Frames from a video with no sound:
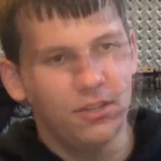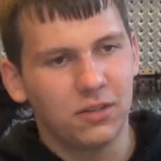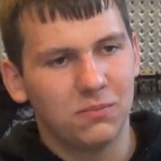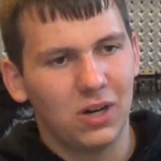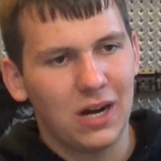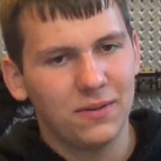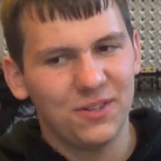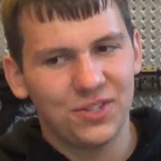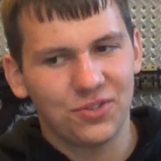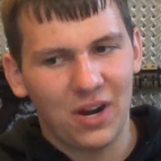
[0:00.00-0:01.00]
It's a
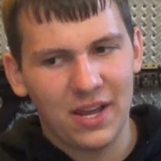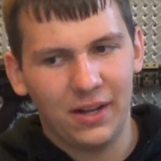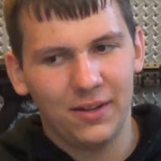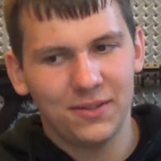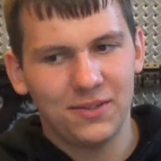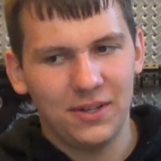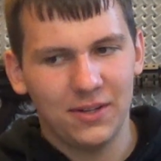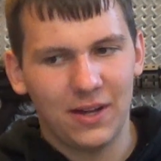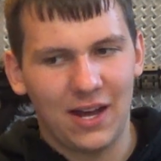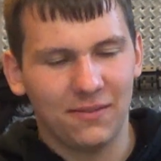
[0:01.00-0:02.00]
Bravo Strike
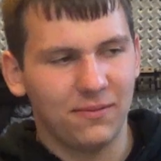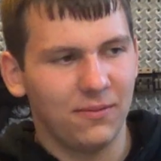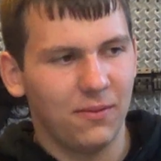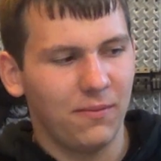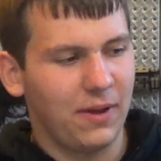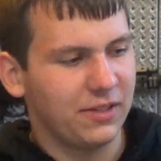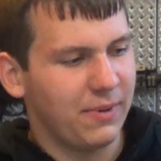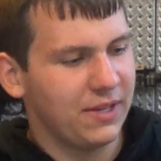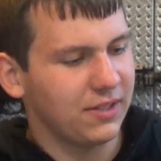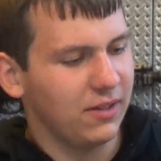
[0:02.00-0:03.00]
steel half face
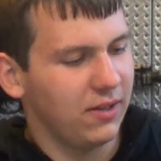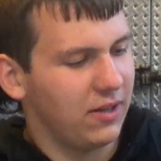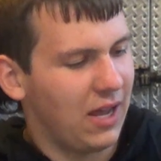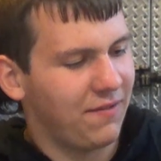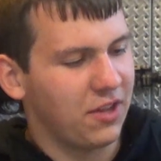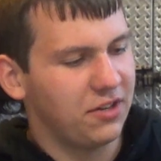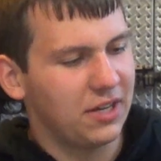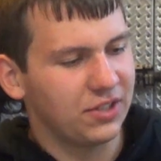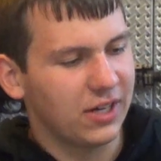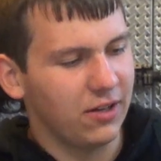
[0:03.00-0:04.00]
mask, and I have it in the
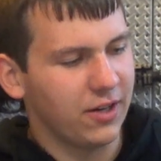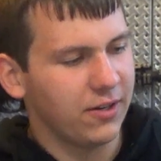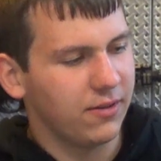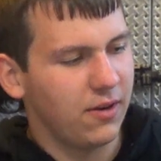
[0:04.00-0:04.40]
desert color.